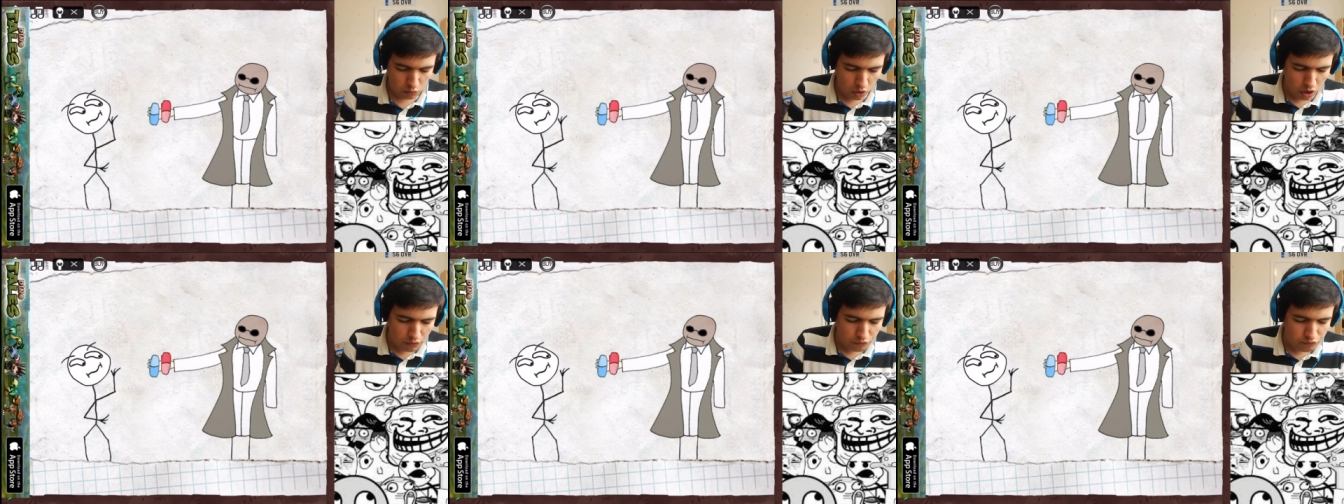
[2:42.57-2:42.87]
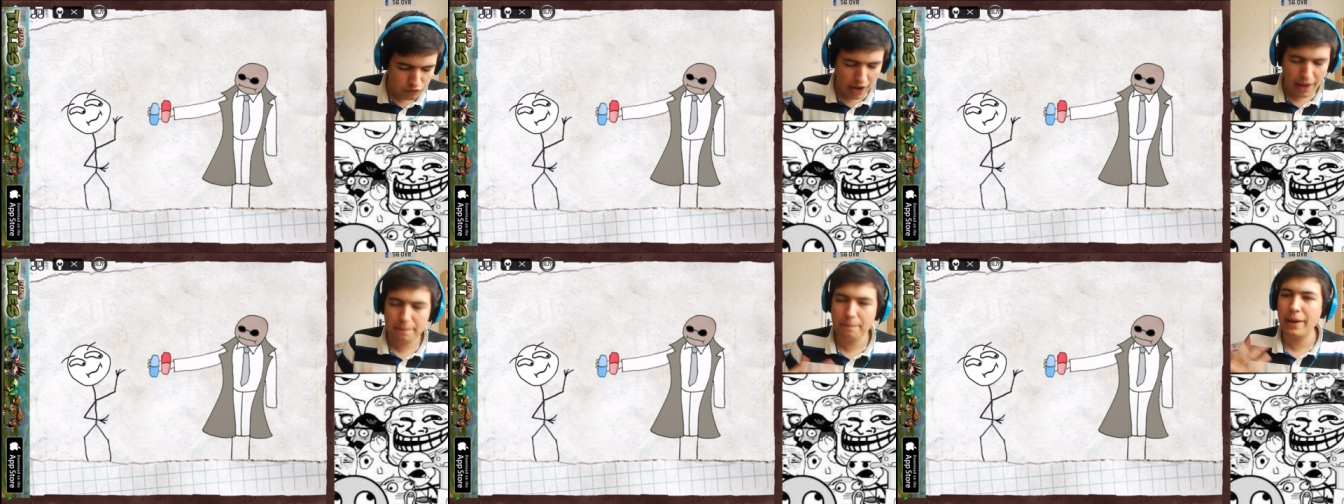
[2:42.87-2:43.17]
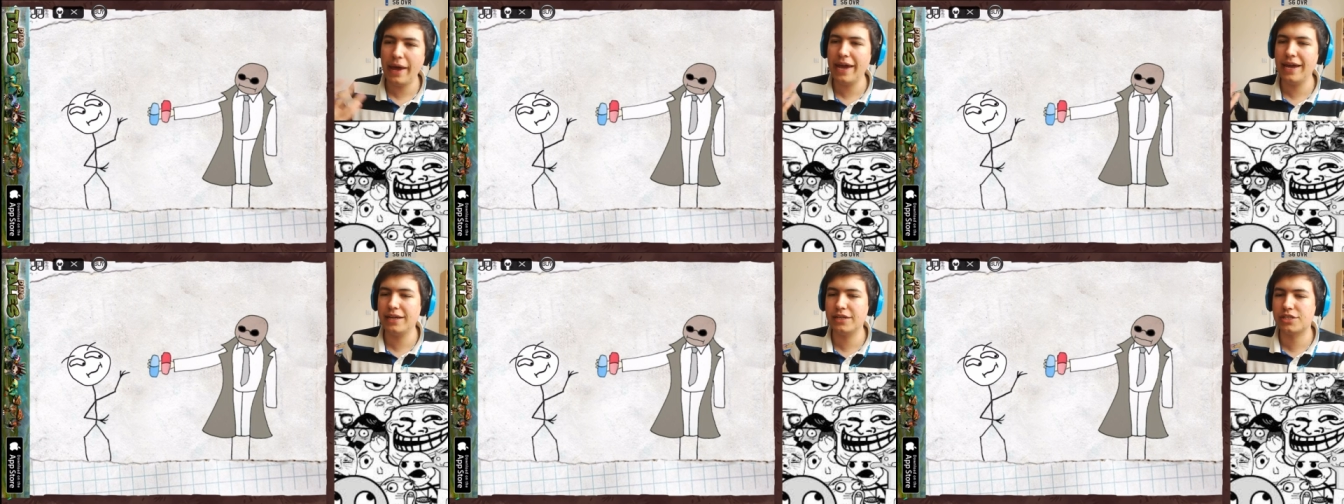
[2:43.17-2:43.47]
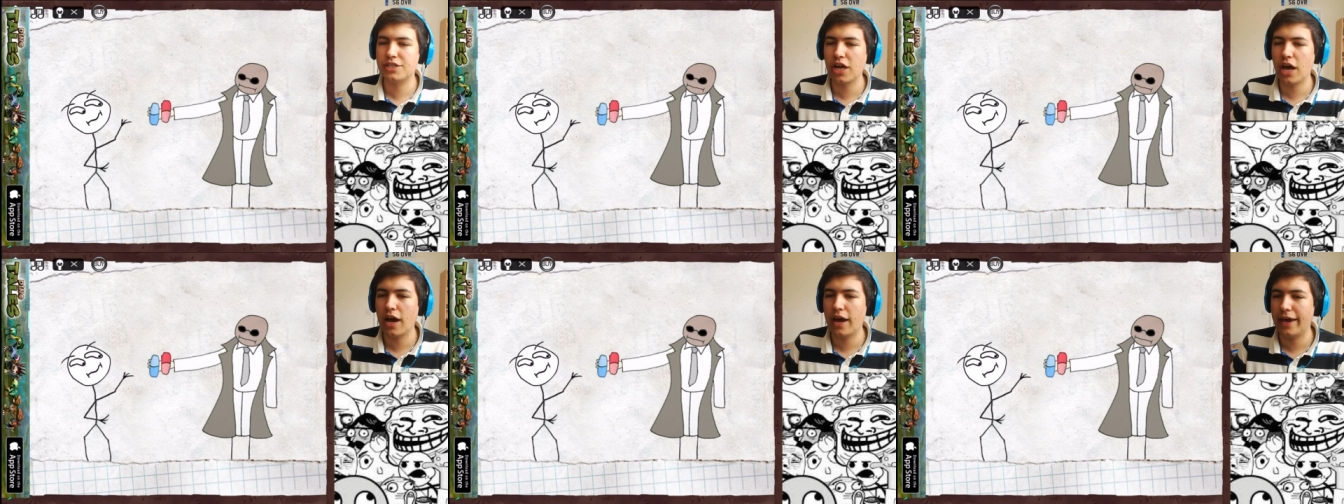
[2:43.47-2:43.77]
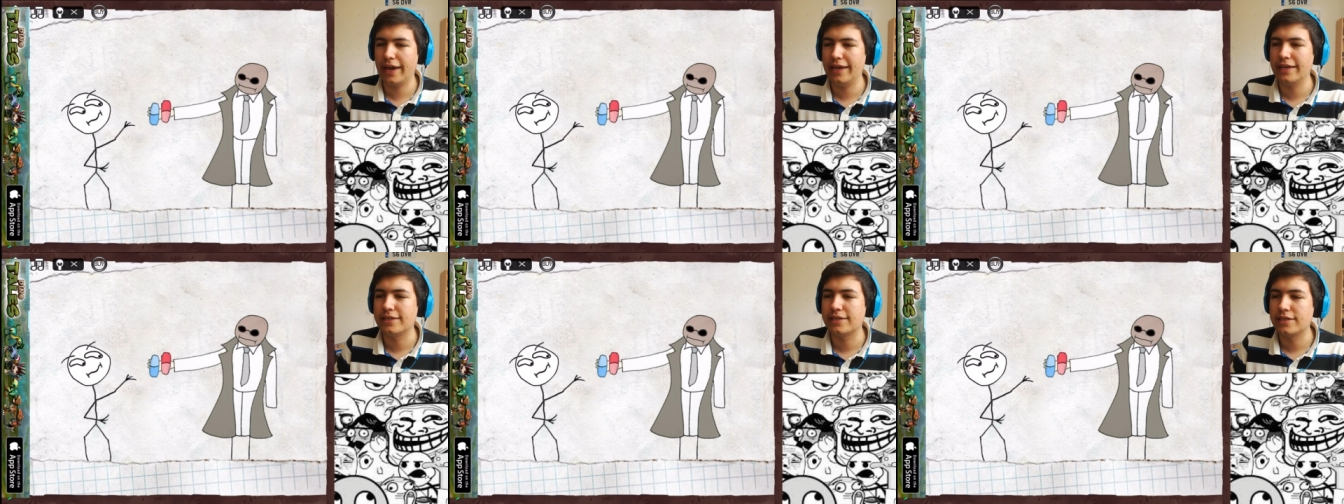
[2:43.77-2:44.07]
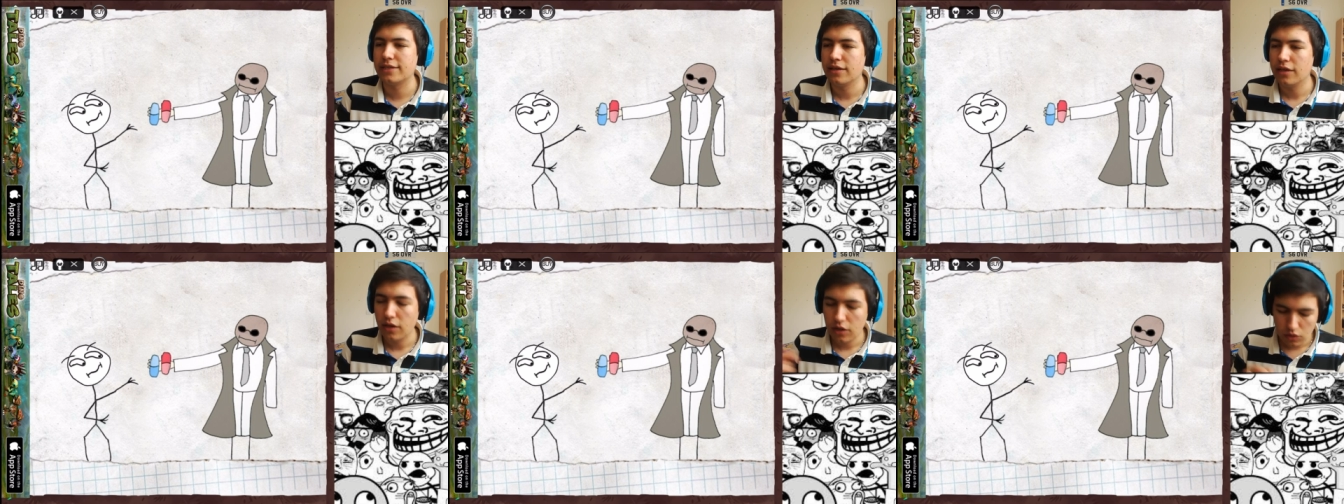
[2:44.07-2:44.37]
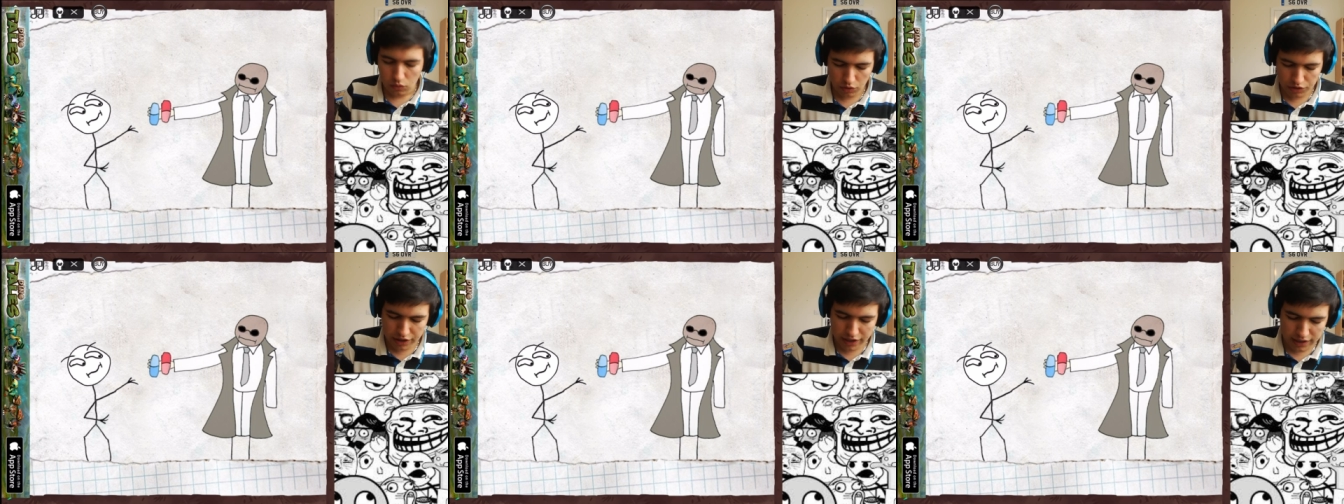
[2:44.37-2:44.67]
What rampaged eyes?
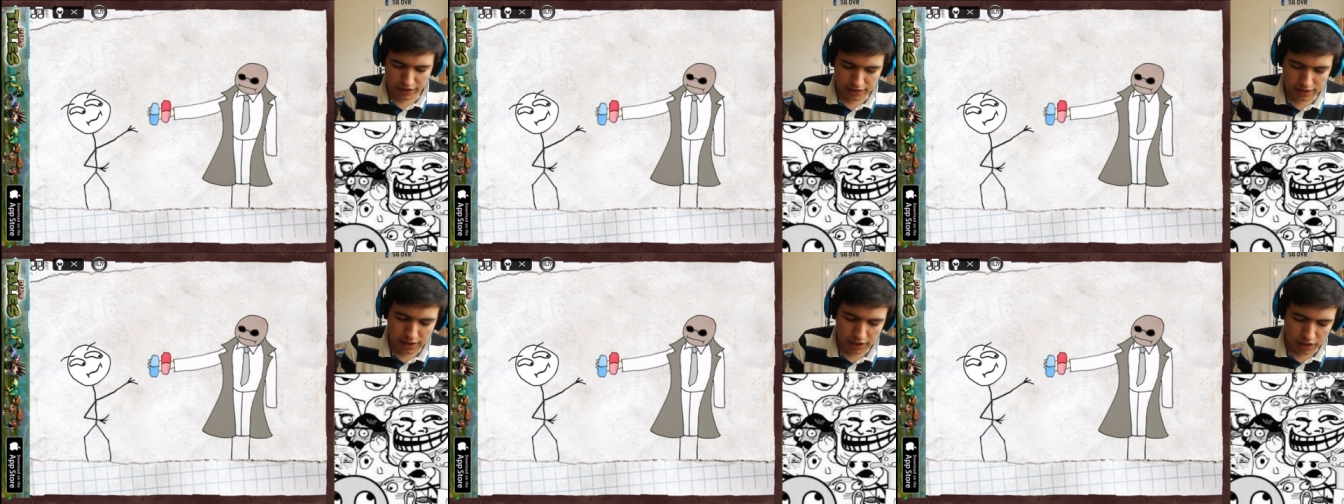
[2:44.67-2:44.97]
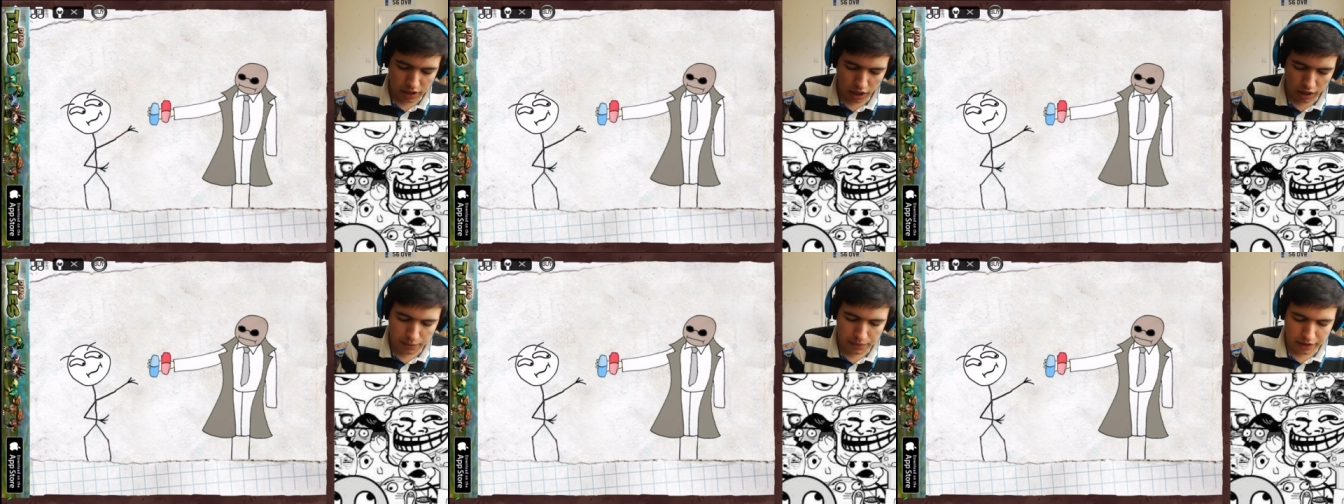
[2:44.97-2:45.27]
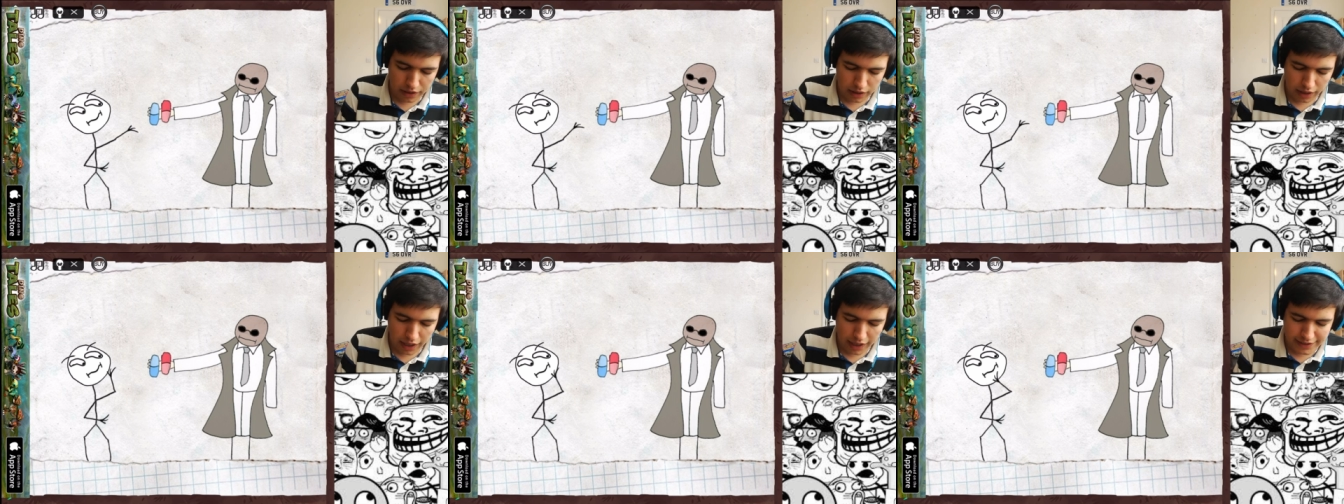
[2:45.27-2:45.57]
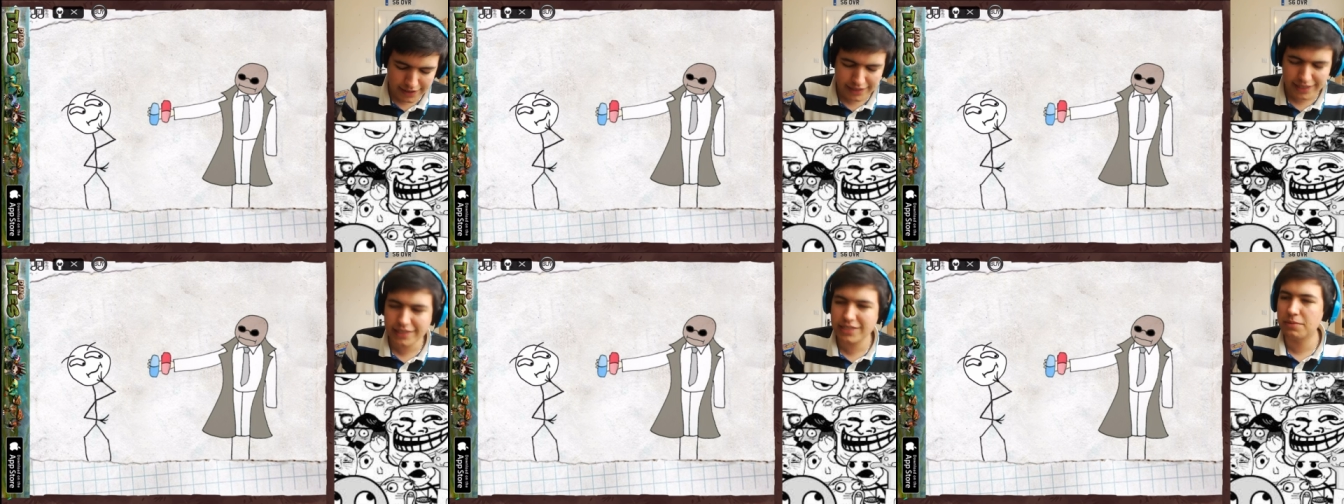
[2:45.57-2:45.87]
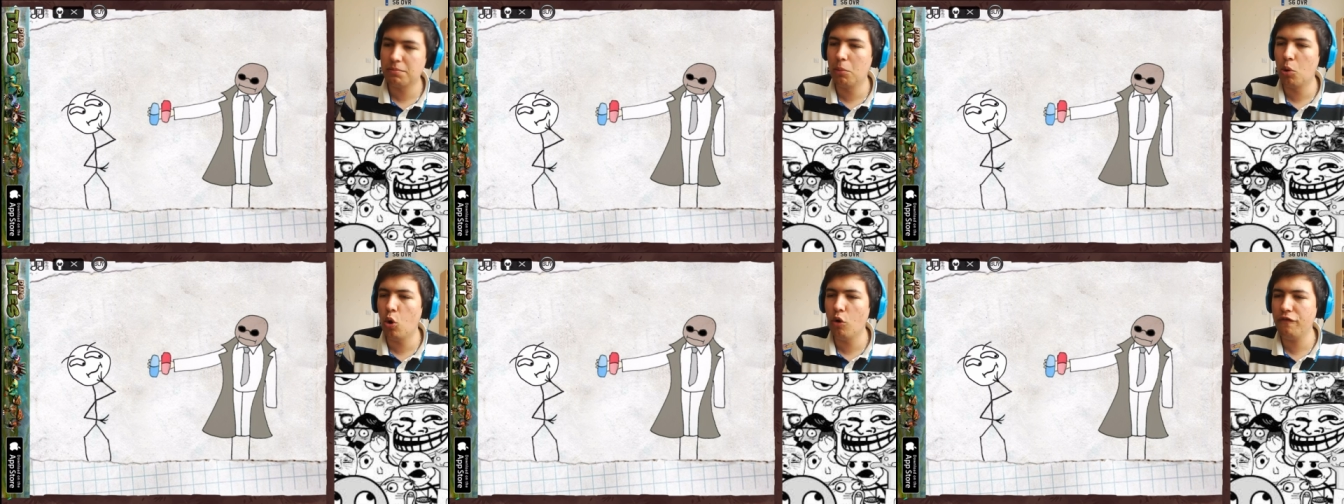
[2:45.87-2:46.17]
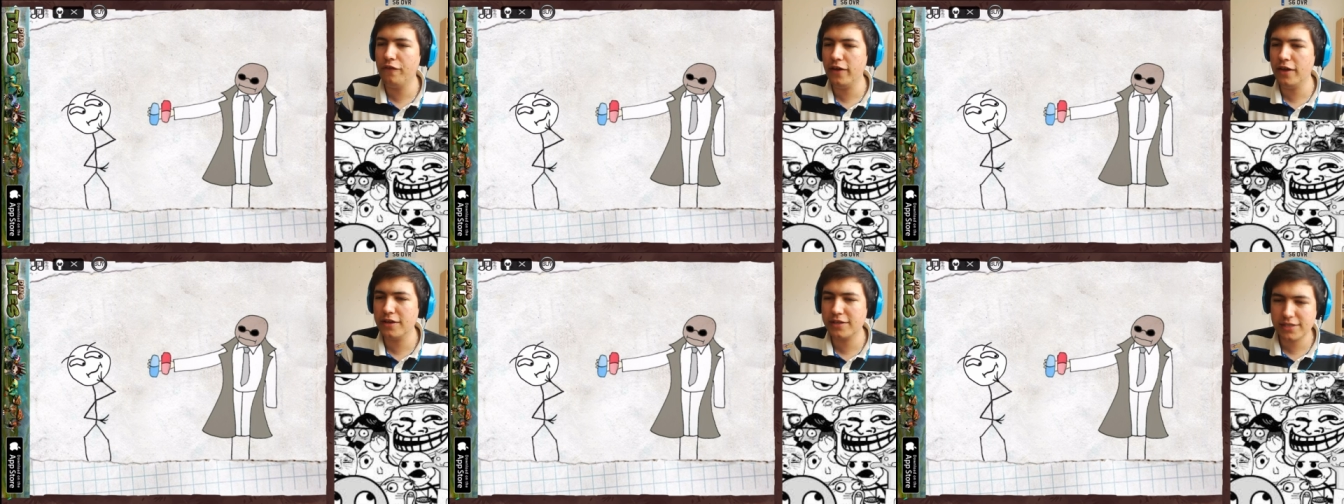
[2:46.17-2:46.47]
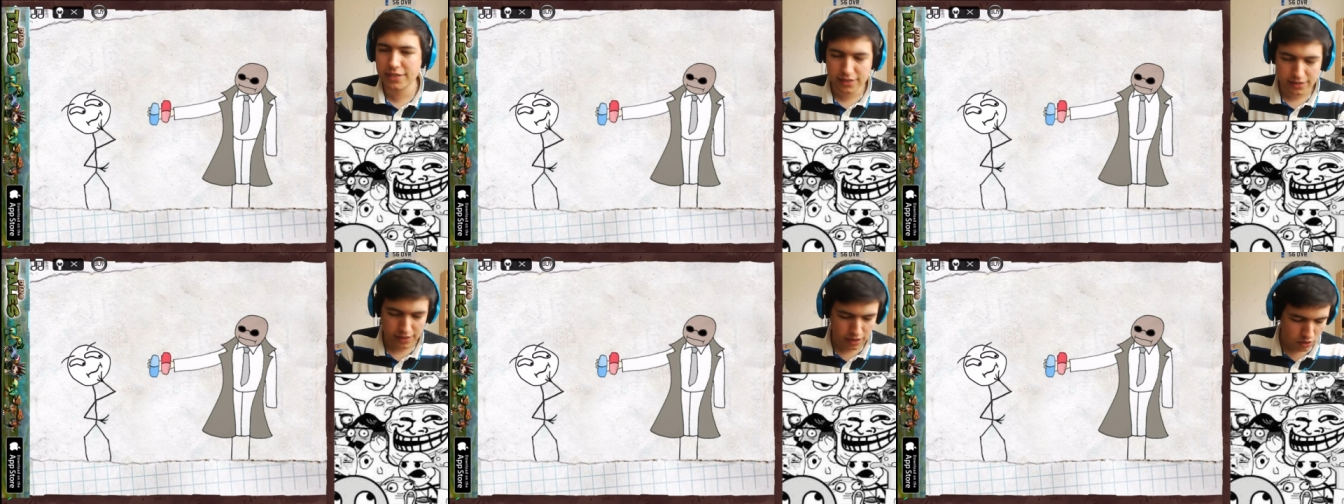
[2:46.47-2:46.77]
What, the, the guy with the glasses?
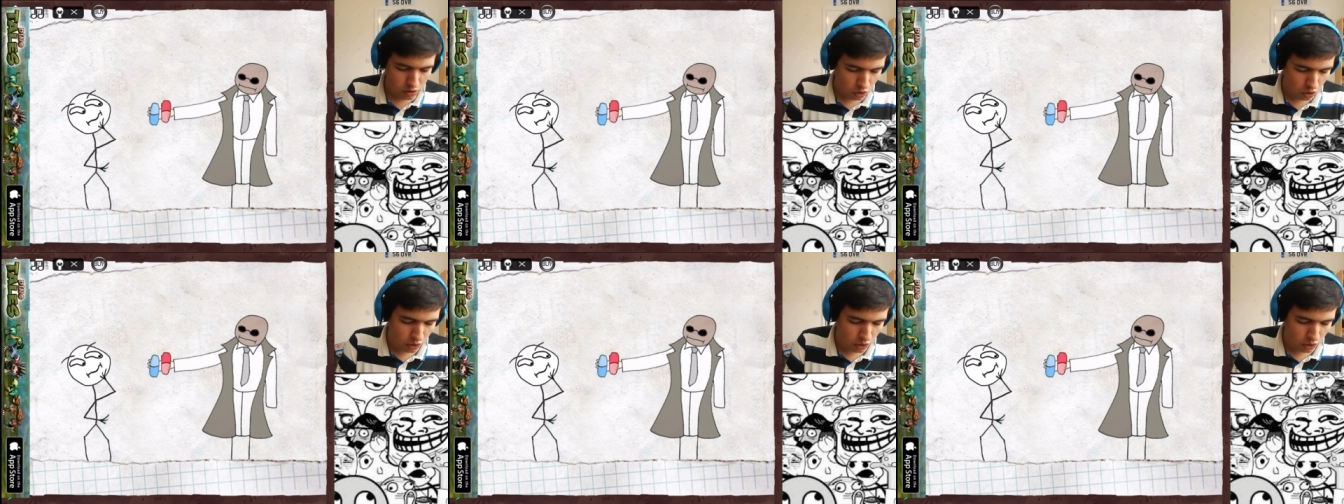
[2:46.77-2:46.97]
Morpheus?